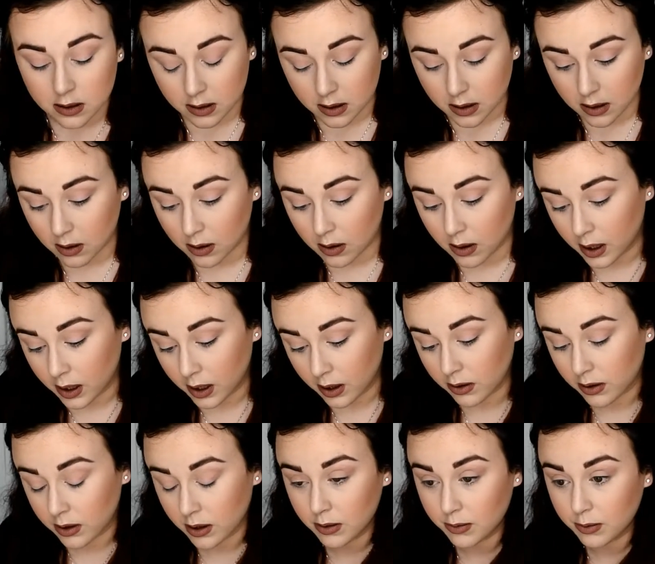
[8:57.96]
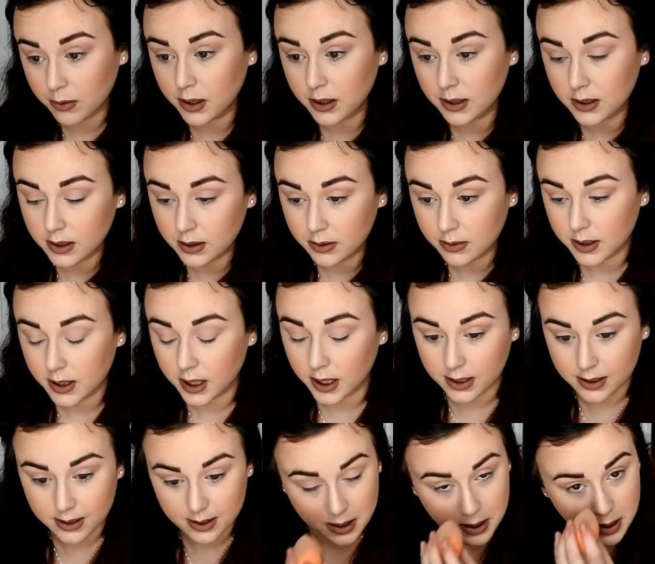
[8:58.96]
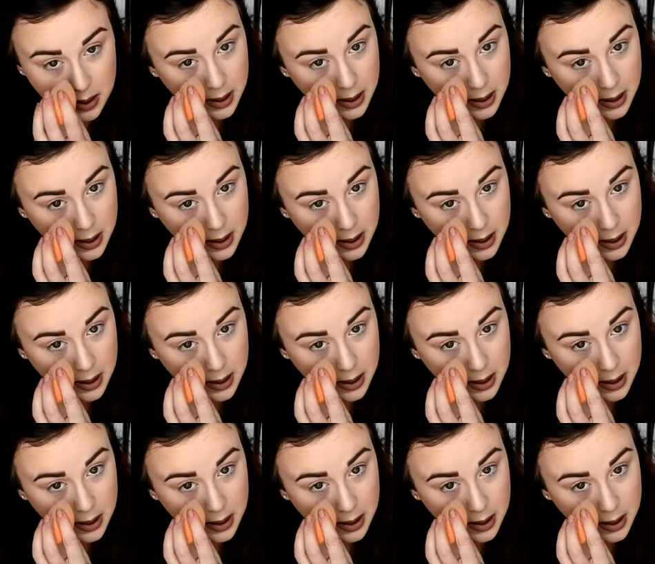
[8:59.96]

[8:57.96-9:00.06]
I don't know how I'm going to deal with this.